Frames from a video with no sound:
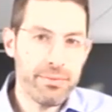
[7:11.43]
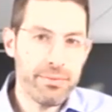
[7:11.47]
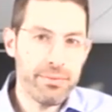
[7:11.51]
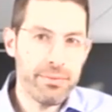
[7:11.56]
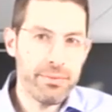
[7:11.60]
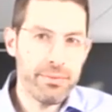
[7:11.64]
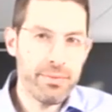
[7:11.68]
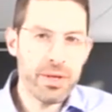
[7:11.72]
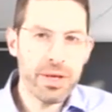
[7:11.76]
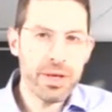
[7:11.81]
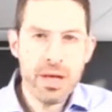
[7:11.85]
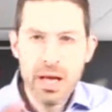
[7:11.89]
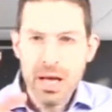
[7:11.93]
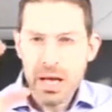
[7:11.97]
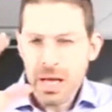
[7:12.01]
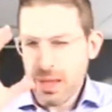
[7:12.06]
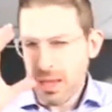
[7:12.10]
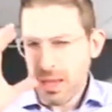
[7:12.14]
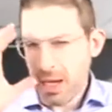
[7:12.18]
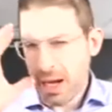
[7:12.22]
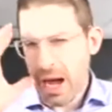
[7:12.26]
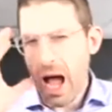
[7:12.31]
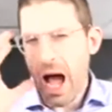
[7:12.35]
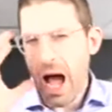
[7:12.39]
The,
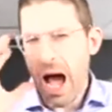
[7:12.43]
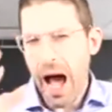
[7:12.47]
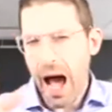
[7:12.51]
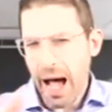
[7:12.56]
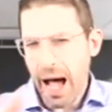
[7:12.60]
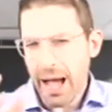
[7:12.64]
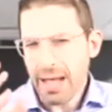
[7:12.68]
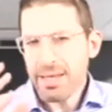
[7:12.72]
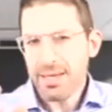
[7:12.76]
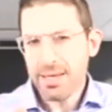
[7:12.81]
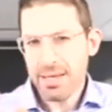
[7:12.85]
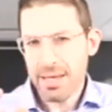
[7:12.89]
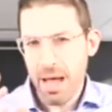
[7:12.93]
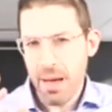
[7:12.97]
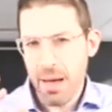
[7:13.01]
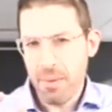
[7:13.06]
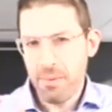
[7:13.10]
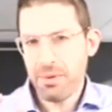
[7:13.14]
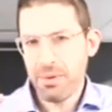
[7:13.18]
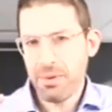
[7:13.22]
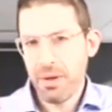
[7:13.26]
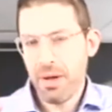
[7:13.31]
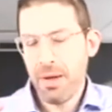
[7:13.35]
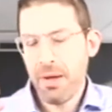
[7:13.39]
the
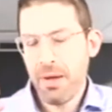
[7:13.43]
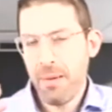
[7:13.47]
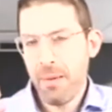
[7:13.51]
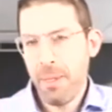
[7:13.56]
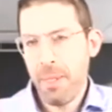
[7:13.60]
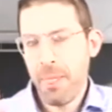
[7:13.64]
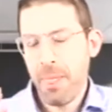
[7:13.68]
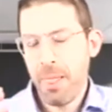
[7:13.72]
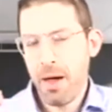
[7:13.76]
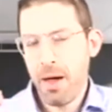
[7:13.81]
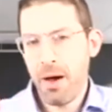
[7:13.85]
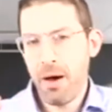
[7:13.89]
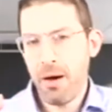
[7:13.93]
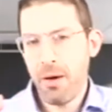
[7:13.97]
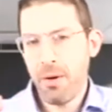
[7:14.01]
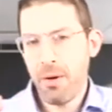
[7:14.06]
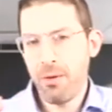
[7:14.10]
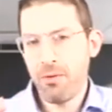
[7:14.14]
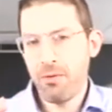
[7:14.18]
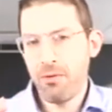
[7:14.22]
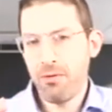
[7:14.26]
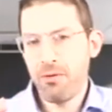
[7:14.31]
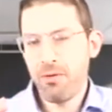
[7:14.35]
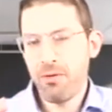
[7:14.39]
concept
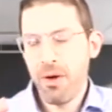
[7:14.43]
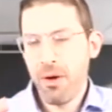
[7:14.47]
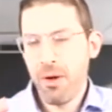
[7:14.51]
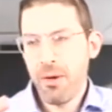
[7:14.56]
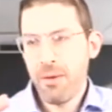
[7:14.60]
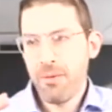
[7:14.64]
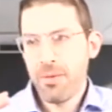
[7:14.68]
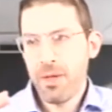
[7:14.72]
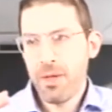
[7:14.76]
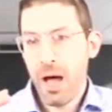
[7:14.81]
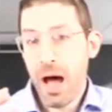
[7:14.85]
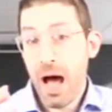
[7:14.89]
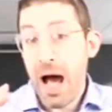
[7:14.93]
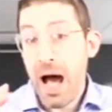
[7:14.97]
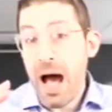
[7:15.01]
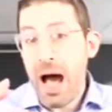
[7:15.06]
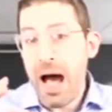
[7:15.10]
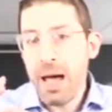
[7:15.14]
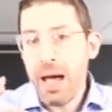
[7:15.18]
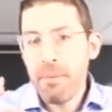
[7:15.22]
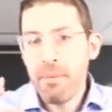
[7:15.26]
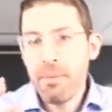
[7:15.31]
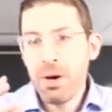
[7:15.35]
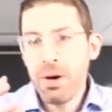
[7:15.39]
of
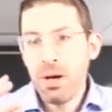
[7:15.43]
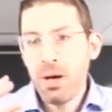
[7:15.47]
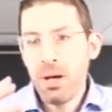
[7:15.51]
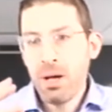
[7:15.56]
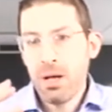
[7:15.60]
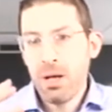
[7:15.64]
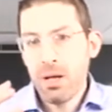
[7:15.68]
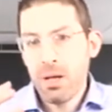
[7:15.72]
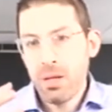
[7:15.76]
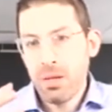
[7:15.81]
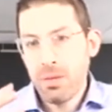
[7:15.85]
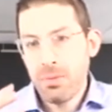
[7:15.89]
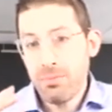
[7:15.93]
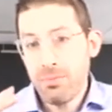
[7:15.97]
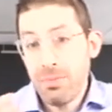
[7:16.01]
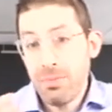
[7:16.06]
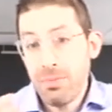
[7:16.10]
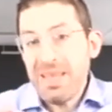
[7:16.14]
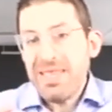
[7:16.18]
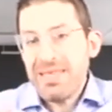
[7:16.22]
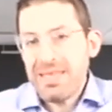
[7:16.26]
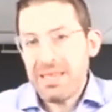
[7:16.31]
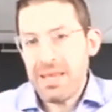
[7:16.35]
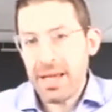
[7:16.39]
I'm
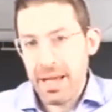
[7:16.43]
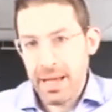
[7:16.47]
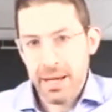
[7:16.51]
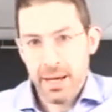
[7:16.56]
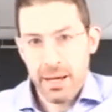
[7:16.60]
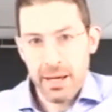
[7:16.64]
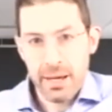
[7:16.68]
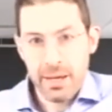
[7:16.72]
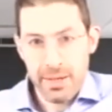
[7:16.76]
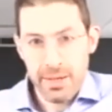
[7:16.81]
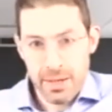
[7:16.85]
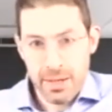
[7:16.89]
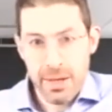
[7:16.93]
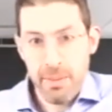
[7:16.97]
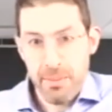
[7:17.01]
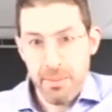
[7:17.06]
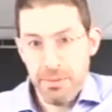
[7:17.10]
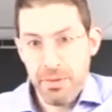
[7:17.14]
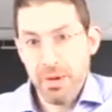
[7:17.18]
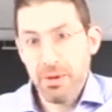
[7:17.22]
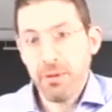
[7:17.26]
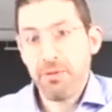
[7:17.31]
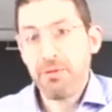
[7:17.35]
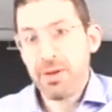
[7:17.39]
missing
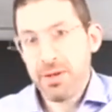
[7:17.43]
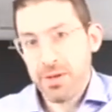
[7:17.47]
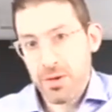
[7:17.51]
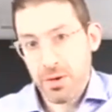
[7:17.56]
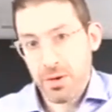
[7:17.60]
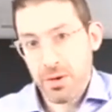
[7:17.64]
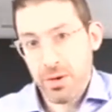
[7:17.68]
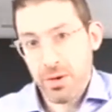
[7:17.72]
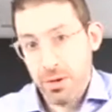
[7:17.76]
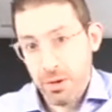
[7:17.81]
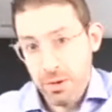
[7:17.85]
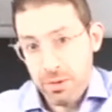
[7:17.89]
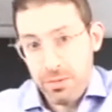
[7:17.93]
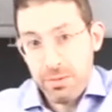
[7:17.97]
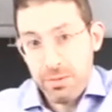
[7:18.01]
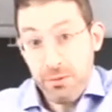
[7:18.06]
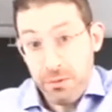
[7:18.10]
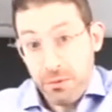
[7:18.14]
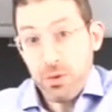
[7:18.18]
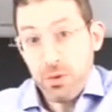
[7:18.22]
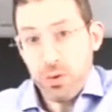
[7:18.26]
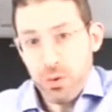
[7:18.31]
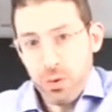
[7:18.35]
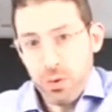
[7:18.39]
something physical,
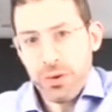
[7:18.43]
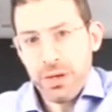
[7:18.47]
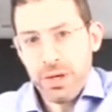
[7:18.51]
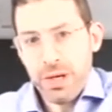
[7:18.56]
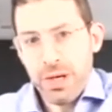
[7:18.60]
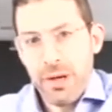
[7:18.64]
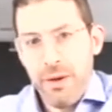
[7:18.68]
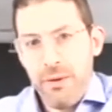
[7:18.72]
food,